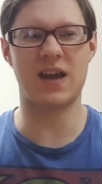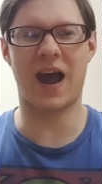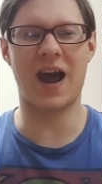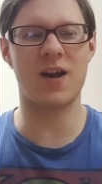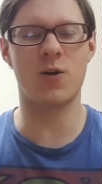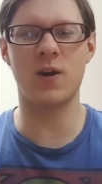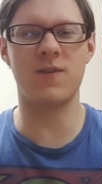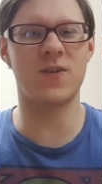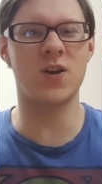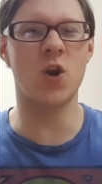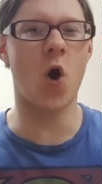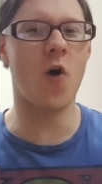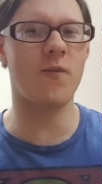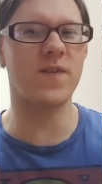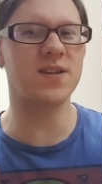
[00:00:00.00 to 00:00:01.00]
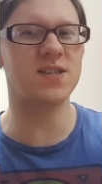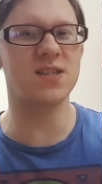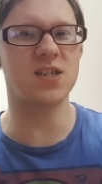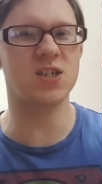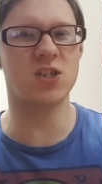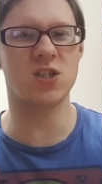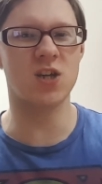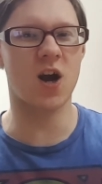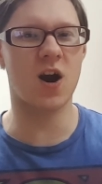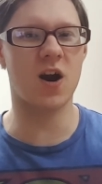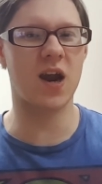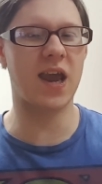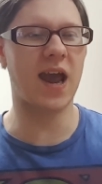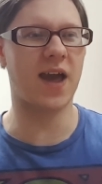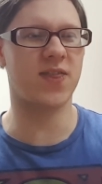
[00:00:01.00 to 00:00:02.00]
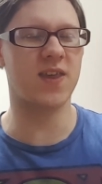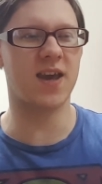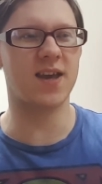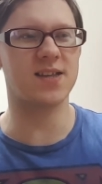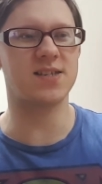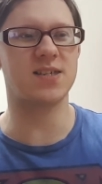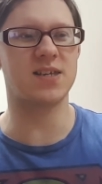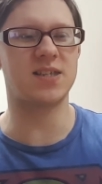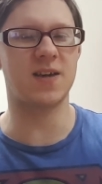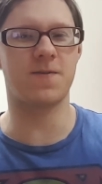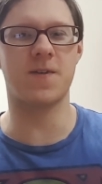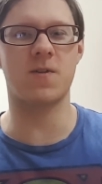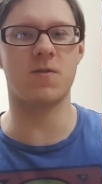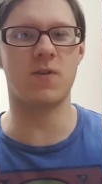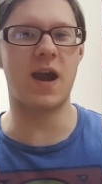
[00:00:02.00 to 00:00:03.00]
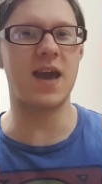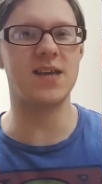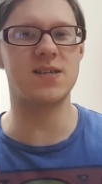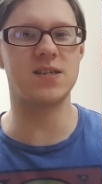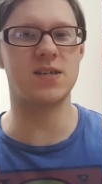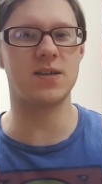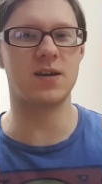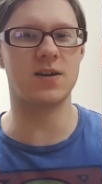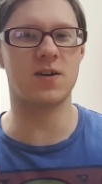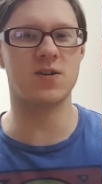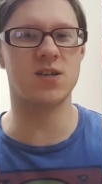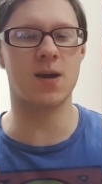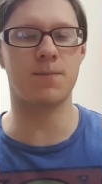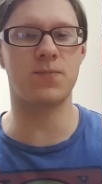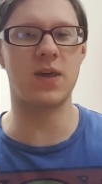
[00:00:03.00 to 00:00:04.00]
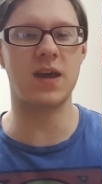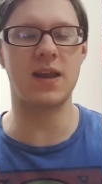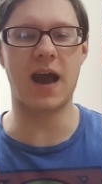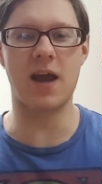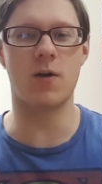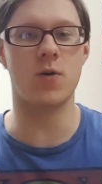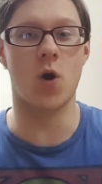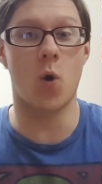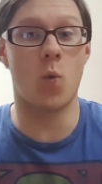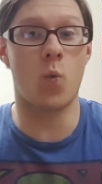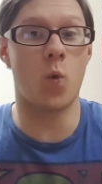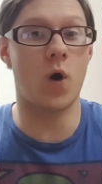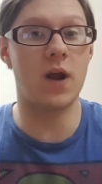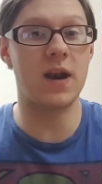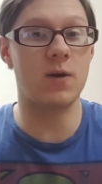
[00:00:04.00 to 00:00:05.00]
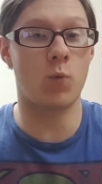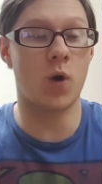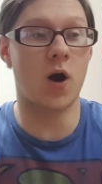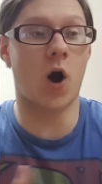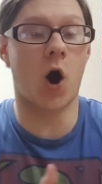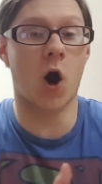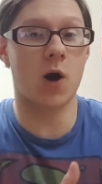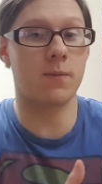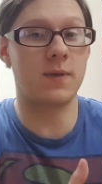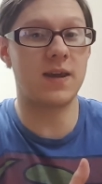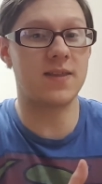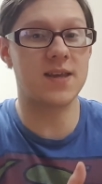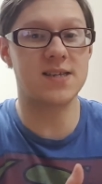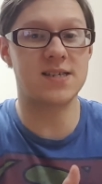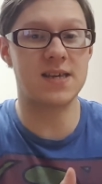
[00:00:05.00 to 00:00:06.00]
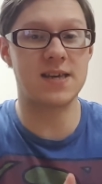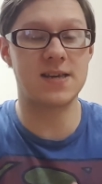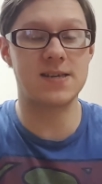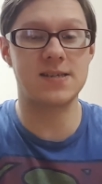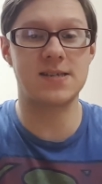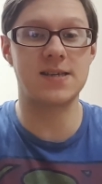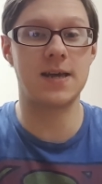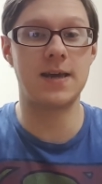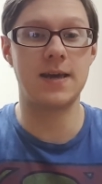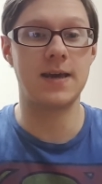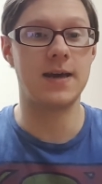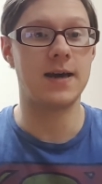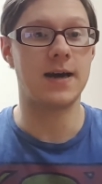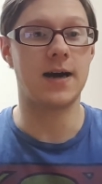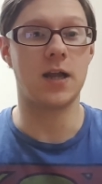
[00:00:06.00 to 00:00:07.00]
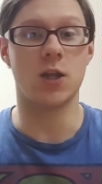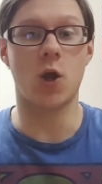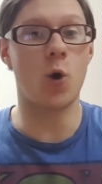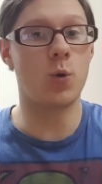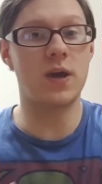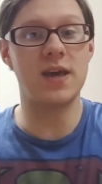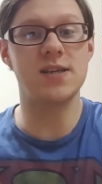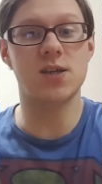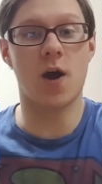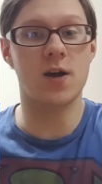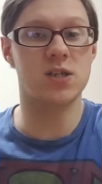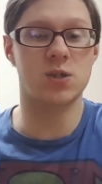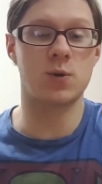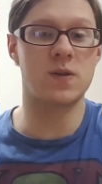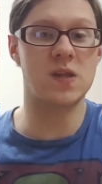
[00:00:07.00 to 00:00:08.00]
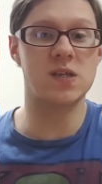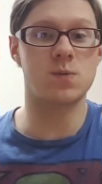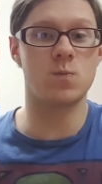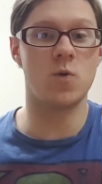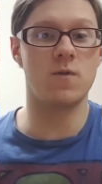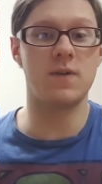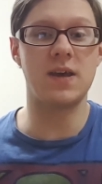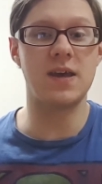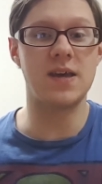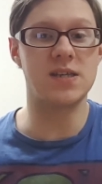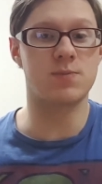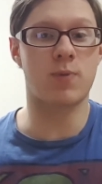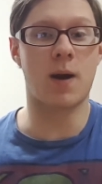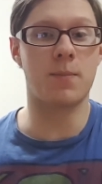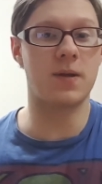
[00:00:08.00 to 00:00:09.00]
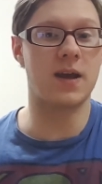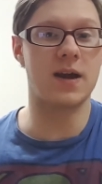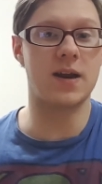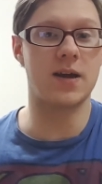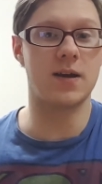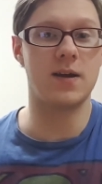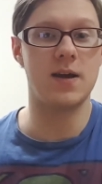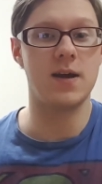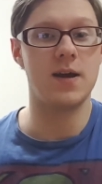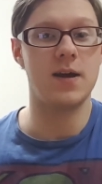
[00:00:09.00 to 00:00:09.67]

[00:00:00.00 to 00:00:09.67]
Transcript: I don't even know if it's the Chitauri. I think it's a different race or something. I don't know what what army this is. Uh, Loki's also in this movie. He's probably gonna.